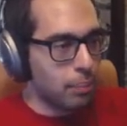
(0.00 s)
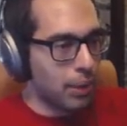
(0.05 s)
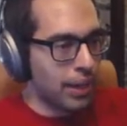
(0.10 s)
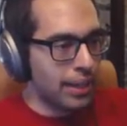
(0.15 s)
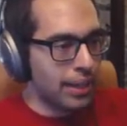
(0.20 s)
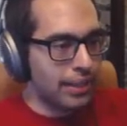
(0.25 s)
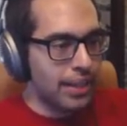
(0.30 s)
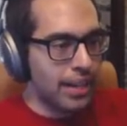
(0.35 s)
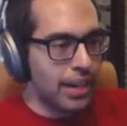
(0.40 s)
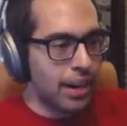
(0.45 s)

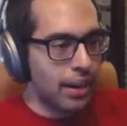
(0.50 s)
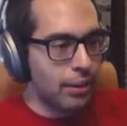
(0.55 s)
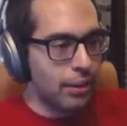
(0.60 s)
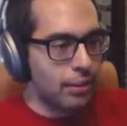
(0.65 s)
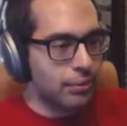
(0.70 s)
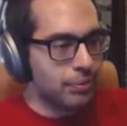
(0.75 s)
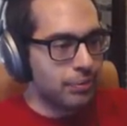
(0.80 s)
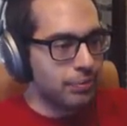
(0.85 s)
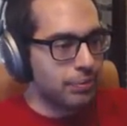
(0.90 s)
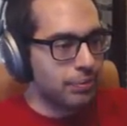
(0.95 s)
But, you
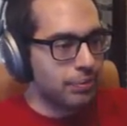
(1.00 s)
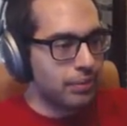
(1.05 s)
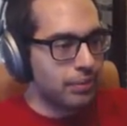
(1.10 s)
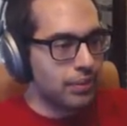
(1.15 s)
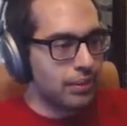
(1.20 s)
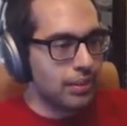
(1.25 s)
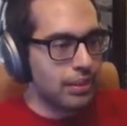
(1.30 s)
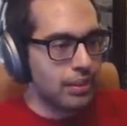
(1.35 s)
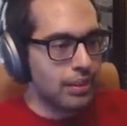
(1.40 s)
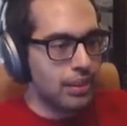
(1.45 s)
know,
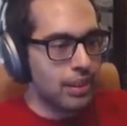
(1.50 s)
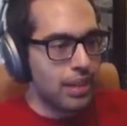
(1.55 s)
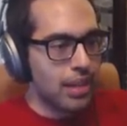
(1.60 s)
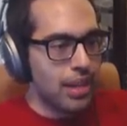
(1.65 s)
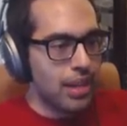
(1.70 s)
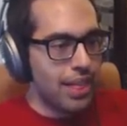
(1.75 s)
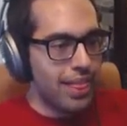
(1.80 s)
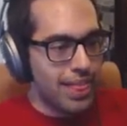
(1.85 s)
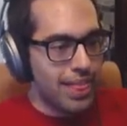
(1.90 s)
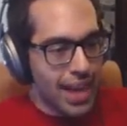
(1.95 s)

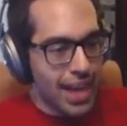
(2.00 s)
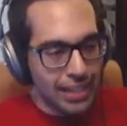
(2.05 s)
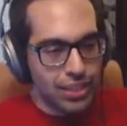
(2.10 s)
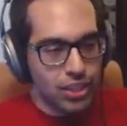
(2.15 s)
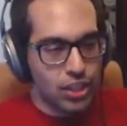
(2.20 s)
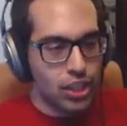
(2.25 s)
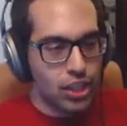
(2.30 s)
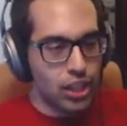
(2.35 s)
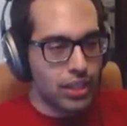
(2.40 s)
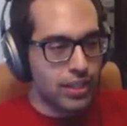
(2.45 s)

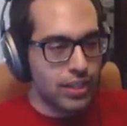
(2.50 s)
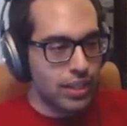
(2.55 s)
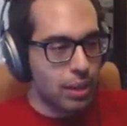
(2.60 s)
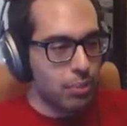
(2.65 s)
that's